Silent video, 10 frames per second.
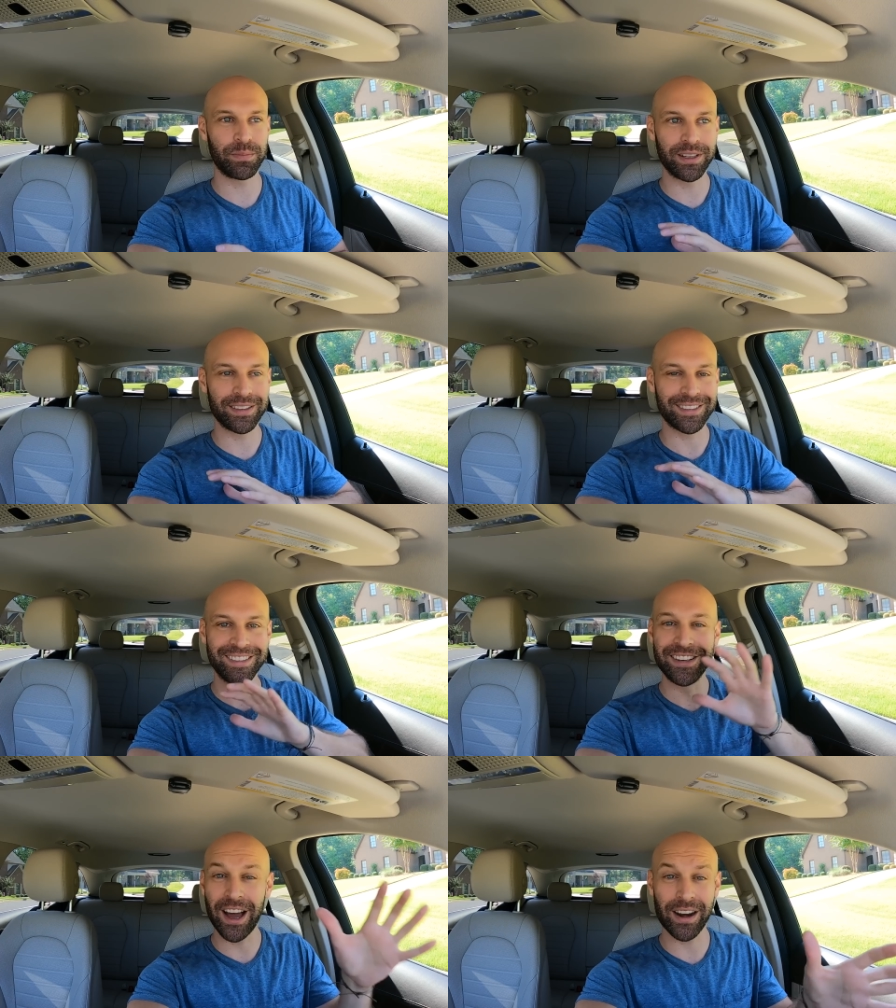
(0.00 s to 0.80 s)
but
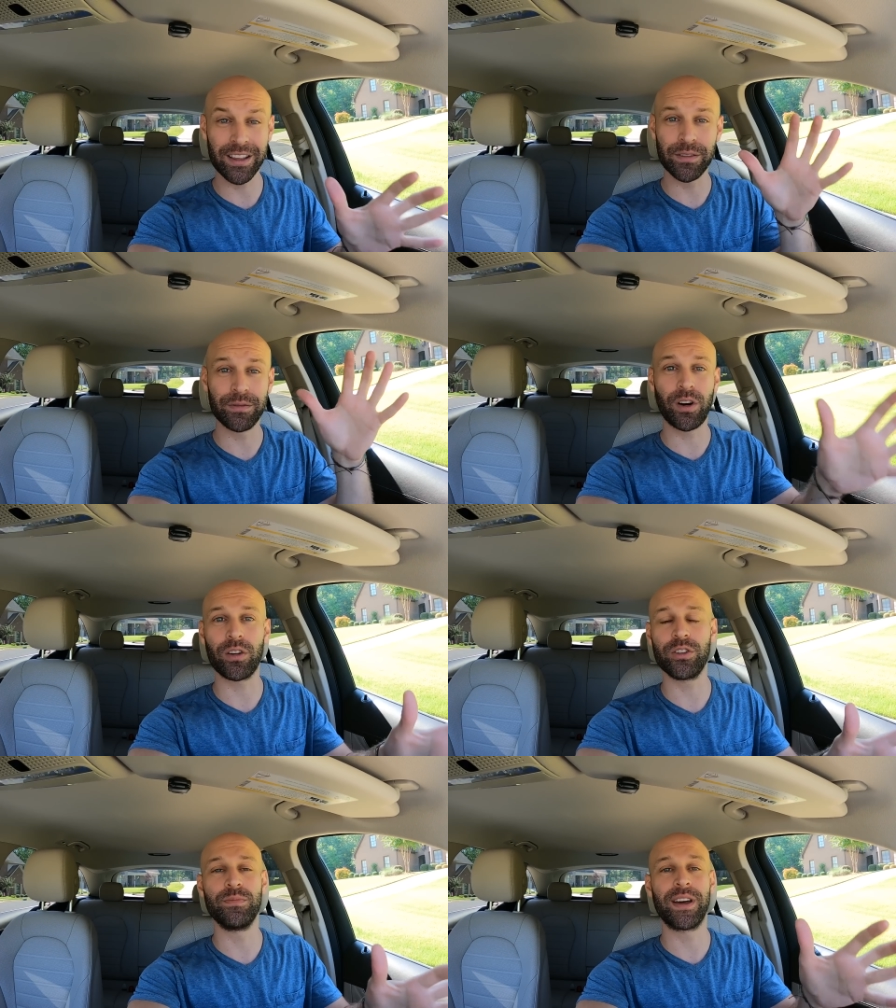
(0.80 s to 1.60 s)
not in the
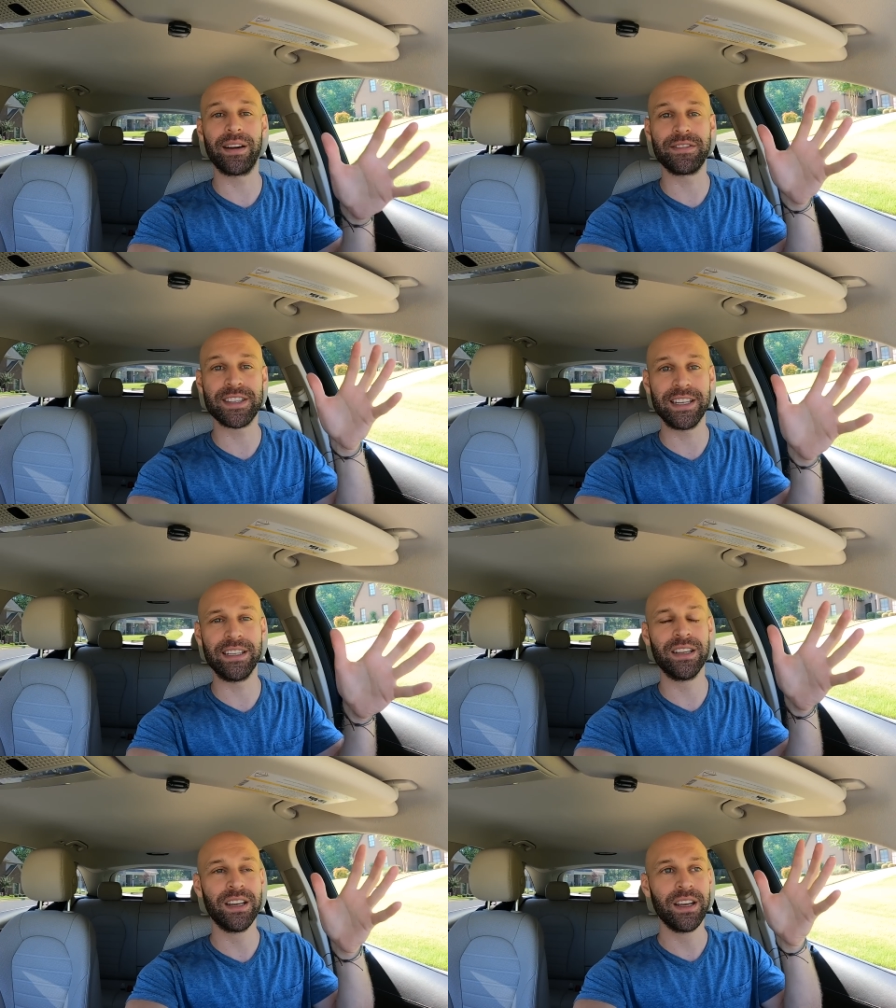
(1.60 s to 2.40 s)
volume that I've
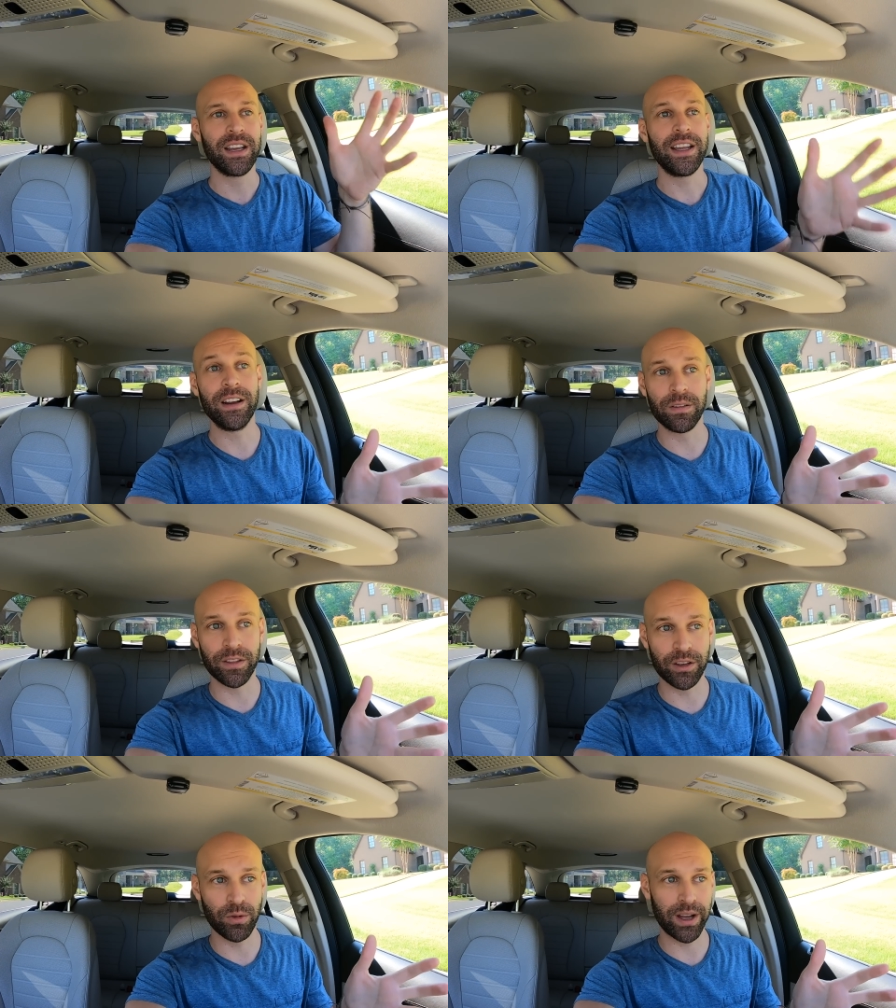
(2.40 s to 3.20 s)
seen here in
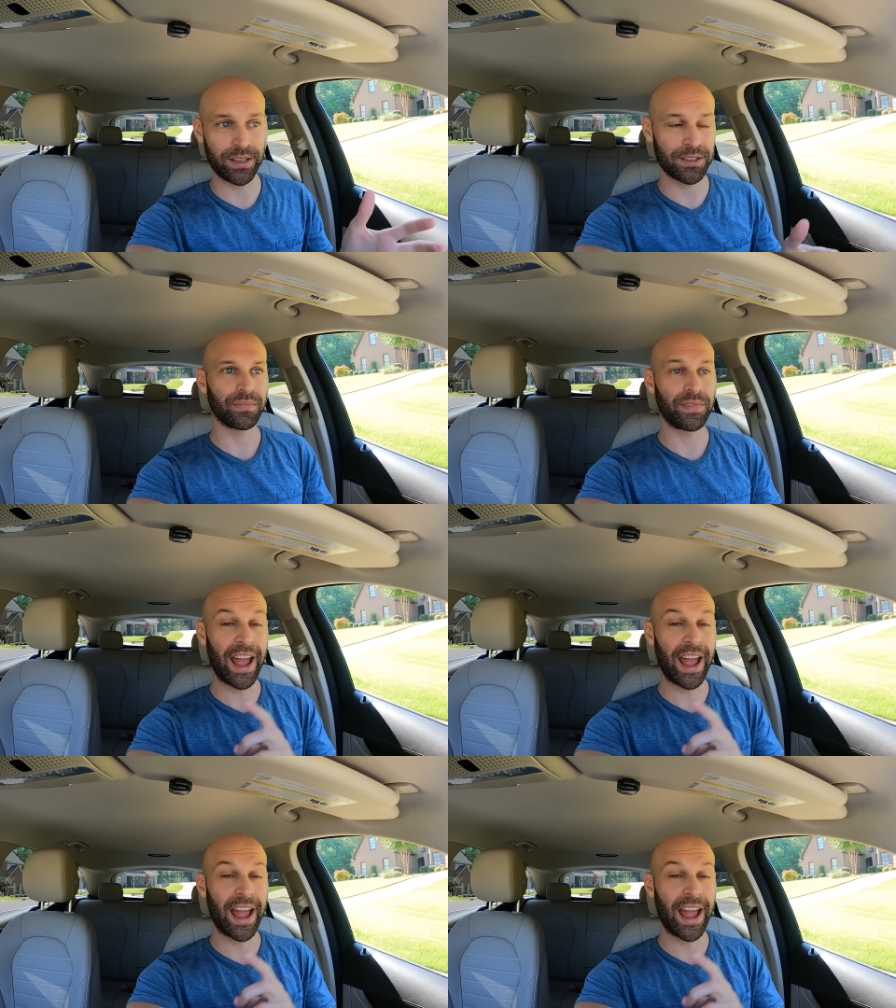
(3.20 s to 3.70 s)
the US.